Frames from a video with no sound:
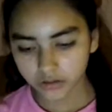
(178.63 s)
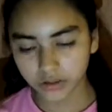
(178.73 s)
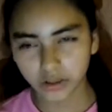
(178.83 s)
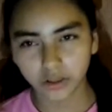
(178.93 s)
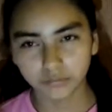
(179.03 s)

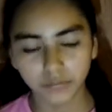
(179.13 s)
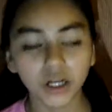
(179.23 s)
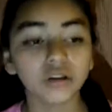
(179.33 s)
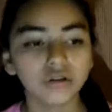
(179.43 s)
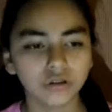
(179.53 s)

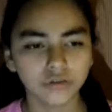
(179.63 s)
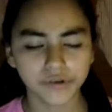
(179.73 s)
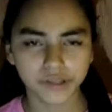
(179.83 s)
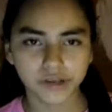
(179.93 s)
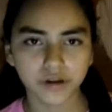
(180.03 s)
uncle
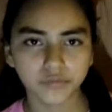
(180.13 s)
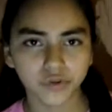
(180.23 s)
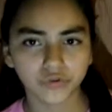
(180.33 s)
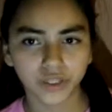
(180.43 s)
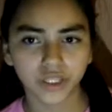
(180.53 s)
always comes
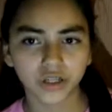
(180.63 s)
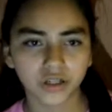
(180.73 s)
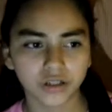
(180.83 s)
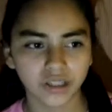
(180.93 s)
over here,